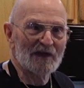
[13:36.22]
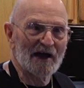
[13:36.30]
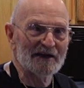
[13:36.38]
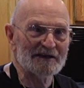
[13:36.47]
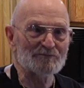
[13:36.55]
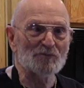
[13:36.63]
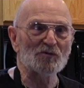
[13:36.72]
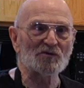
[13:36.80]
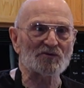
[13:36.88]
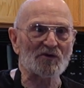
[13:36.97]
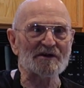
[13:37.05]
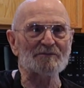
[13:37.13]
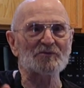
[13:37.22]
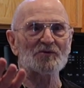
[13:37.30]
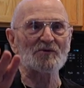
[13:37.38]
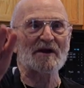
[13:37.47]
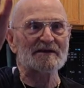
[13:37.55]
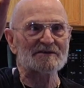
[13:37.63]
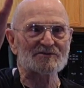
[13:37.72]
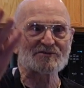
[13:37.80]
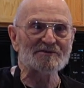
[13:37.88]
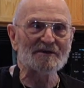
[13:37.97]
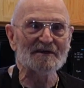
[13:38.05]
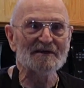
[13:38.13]
I am moving right up the ranks.
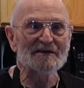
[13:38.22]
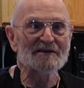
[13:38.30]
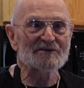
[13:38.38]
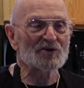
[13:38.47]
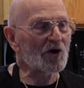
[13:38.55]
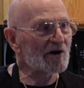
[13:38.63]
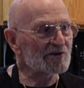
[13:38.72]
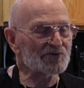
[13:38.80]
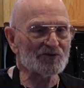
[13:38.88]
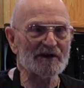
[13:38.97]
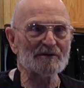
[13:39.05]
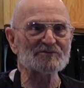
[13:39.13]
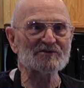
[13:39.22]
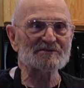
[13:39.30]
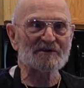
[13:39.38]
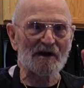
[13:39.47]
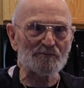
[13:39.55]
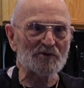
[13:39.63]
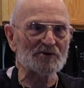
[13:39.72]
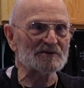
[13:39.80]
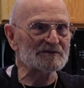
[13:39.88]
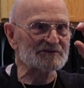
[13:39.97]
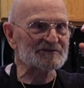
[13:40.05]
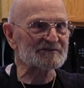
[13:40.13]
Gordon Ramsay's got me on
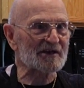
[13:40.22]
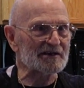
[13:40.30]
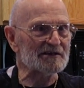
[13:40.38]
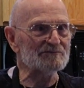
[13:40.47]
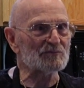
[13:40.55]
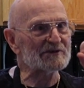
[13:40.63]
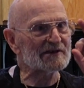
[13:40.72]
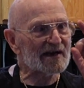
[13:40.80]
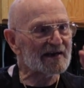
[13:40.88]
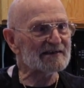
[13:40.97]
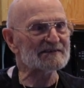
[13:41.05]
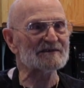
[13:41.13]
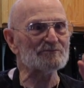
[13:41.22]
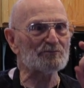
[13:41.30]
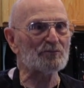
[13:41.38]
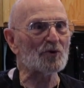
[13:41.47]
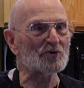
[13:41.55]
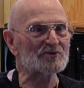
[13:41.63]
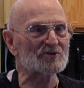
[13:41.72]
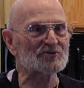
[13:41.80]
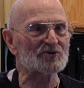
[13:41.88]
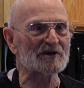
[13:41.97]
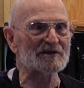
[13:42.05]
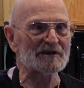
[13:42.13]
his site, but he hasn't pulled the
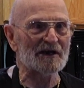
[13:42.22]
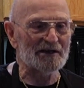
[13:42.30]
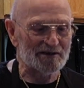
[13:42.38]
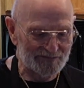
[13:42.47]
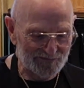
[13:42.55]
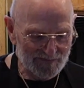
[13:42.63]
trigger yet.